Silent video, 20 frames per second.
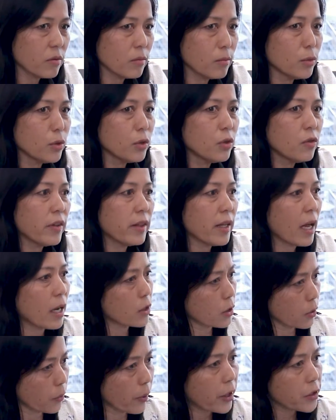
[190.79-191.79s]
move in
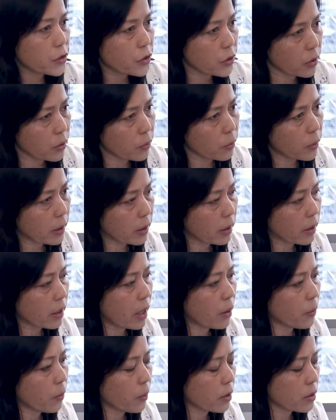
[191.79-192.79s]
that direction, where
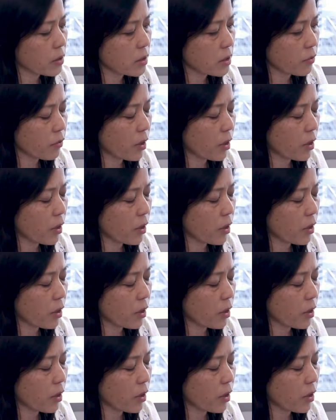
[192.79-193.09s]
I worked